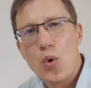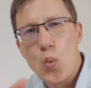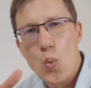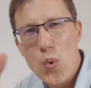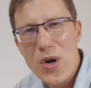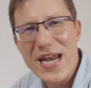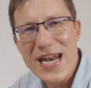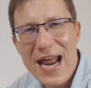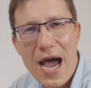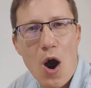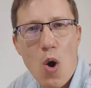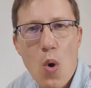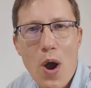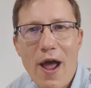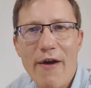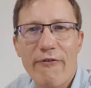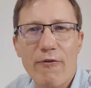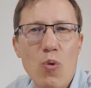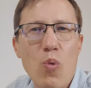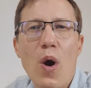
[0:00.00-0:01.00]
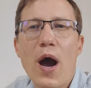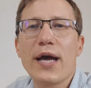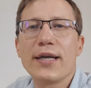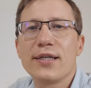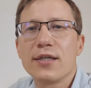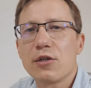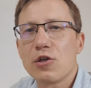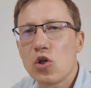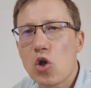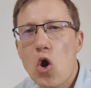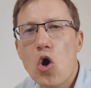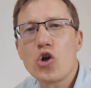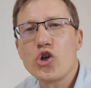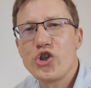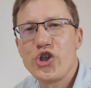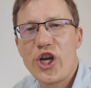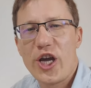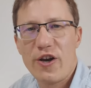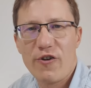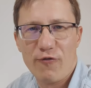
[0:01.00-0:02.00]
we now have quite a long
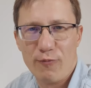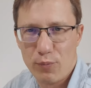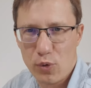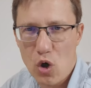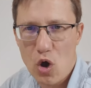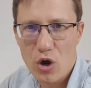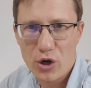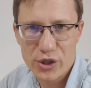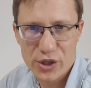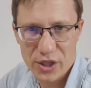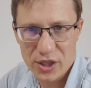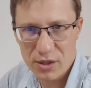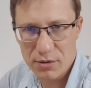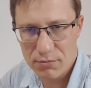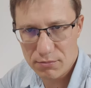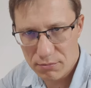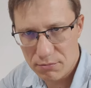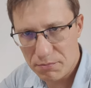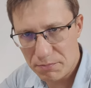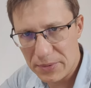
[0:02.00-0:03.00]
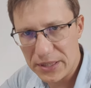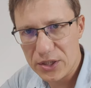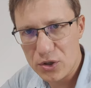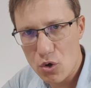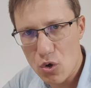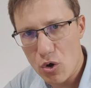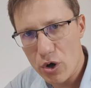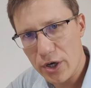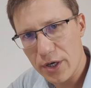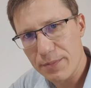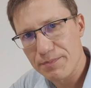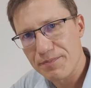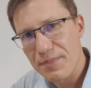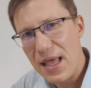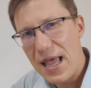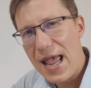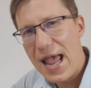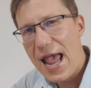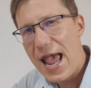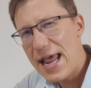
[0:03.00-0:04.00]
chain of blocks in Bitcoin,
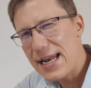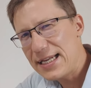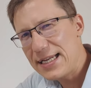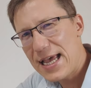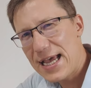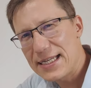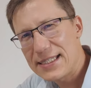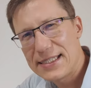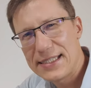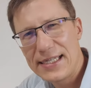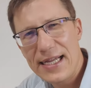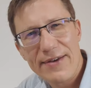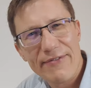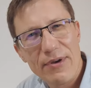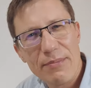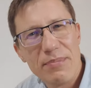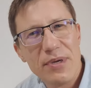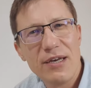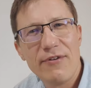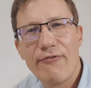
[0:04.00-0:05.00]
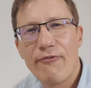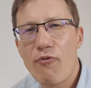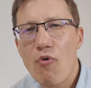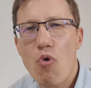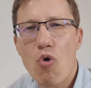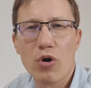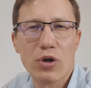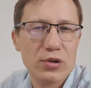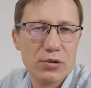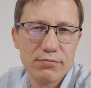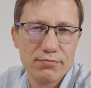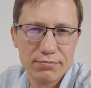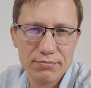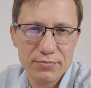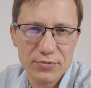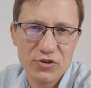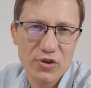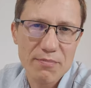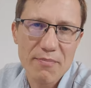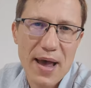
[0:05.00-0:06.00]
and it has never been forked
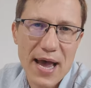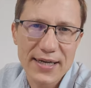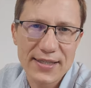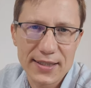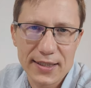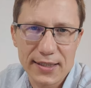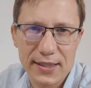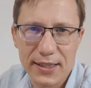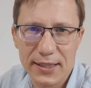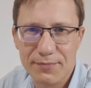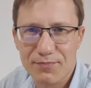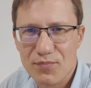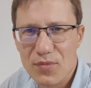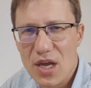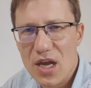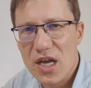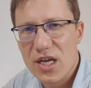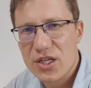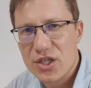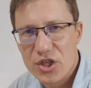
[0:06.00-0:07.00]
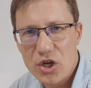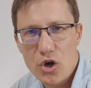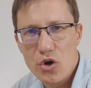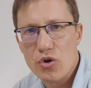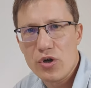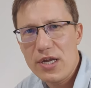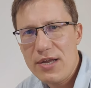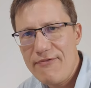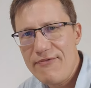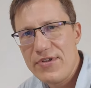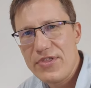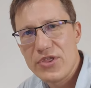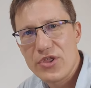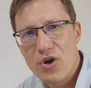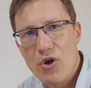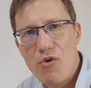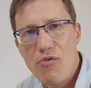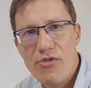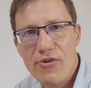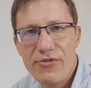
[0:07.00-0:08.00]
dramatically. So even
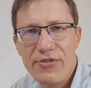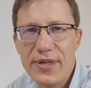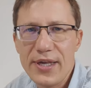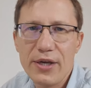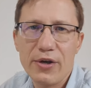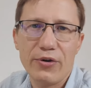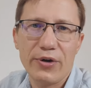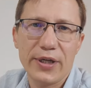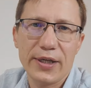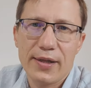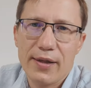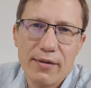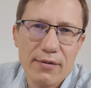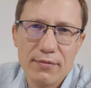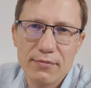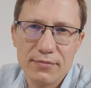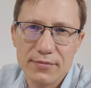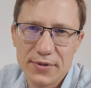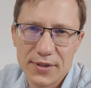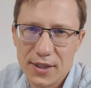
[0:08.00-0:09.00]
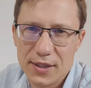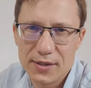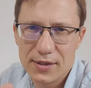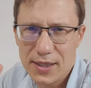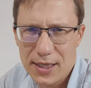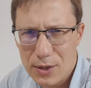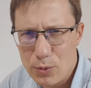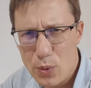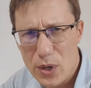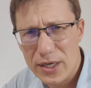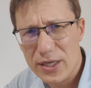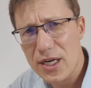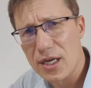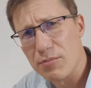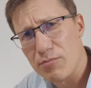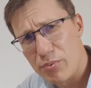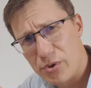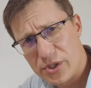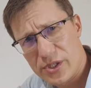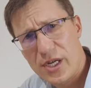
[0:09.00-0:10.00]
though the theory says anyone
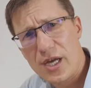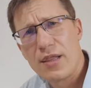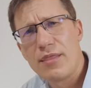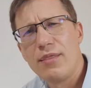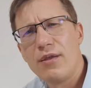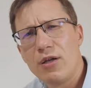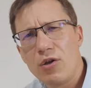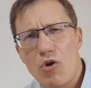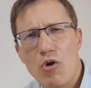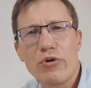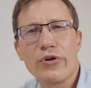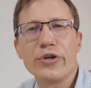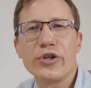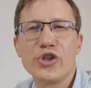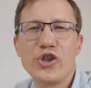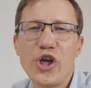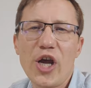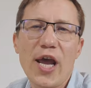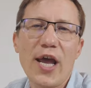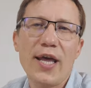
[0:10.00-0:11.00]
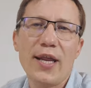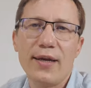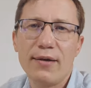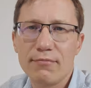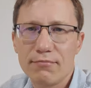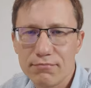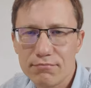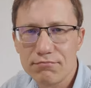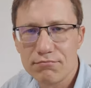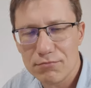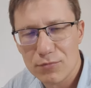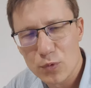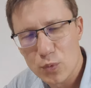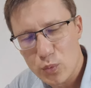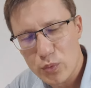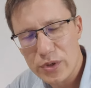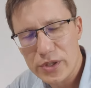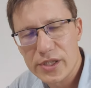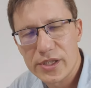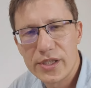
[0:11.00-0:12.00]
can present the longer chain,
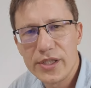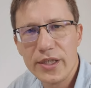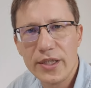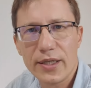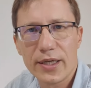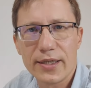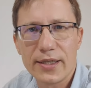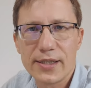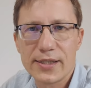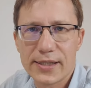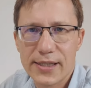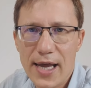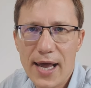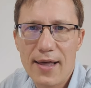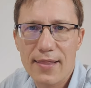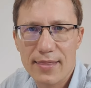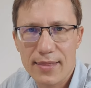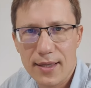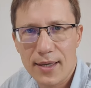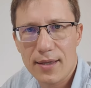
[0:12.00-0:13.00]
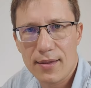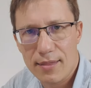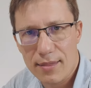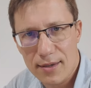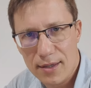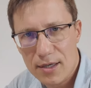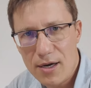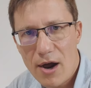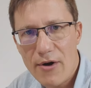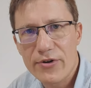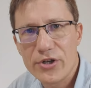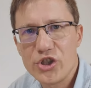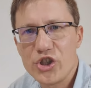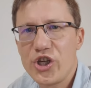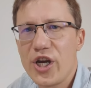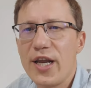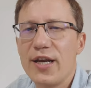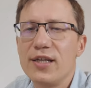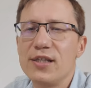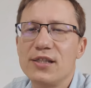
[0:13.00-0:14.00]
we still understand that the current
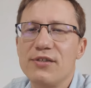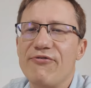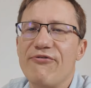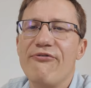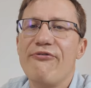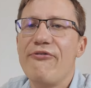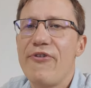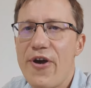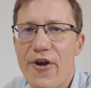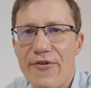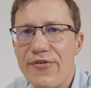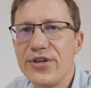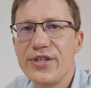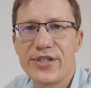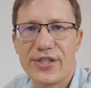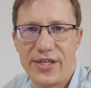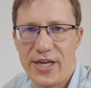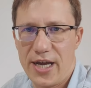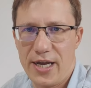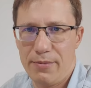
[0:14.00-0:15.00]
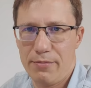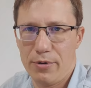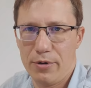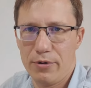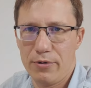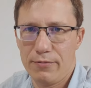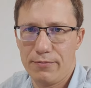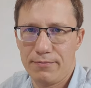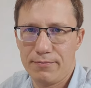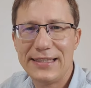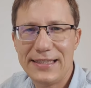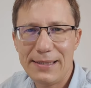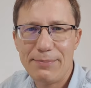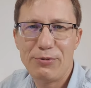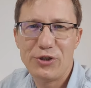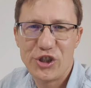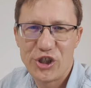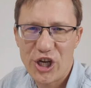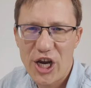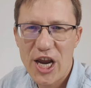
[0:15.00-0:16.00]
chain is very stable.
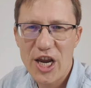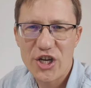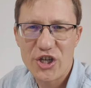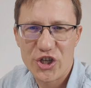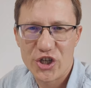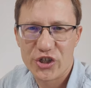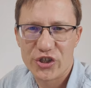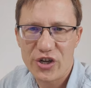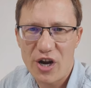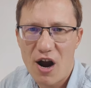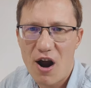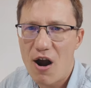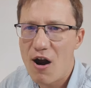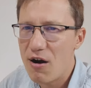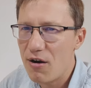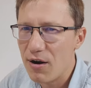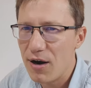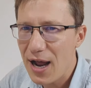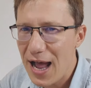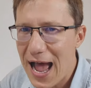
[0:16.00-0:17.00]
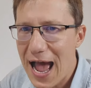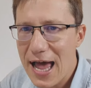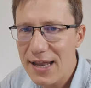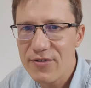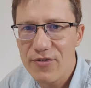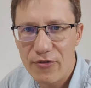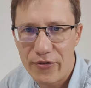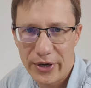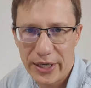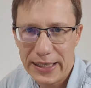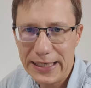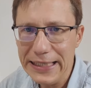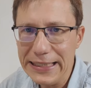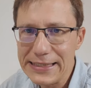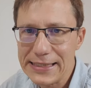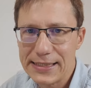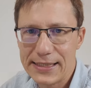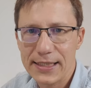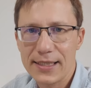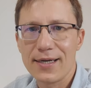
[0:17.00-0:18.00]
Deep changes are
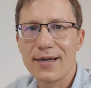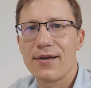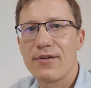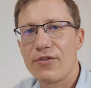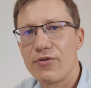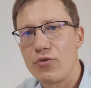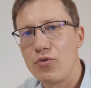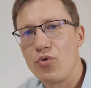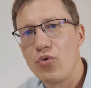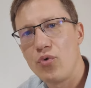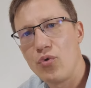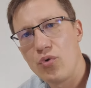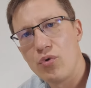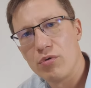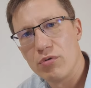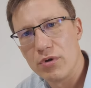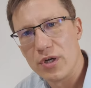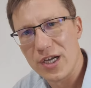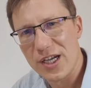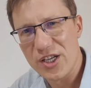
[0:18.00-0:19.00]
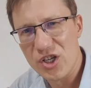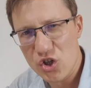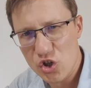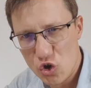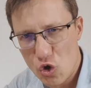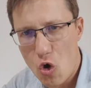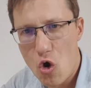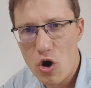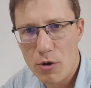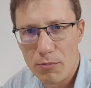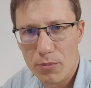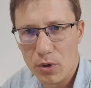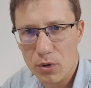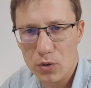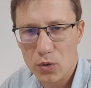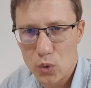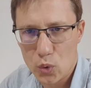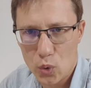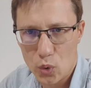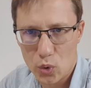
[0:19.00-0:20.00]
unrealistic through a
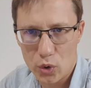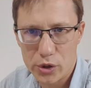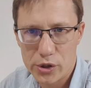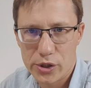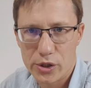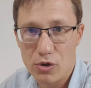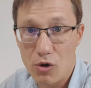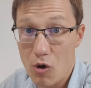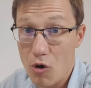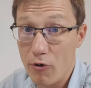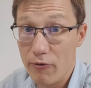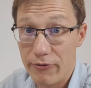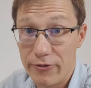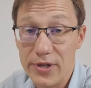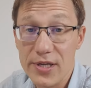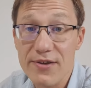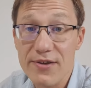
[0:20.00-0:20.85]
normal course of